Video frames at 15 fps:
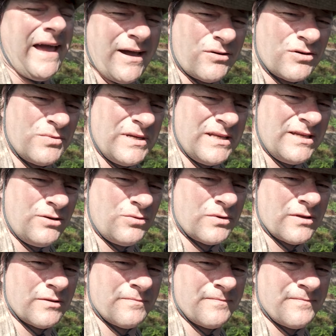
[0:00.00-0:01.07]
how do we deal
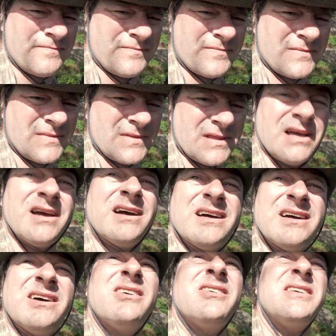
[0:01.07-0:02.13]
with them? Well,
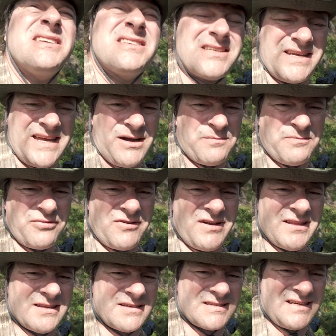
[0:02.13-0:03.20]
you can see how
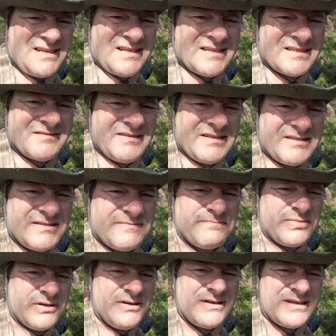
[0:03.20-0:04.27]
bright the sun is. I mean, it's just
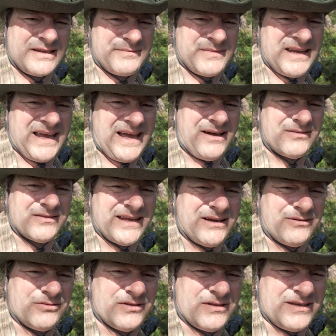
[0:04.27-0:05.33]
burning me out
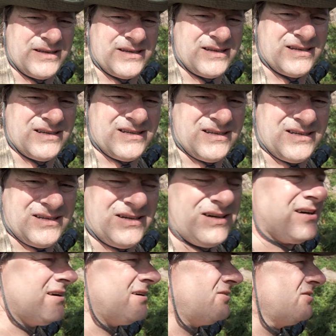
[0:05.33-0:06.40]
now on the, uh,
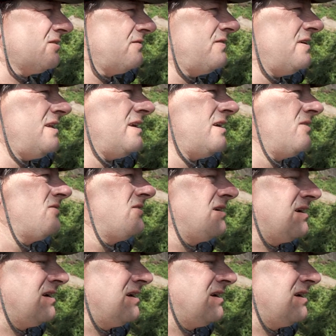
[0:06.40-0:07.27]
uh, on the video.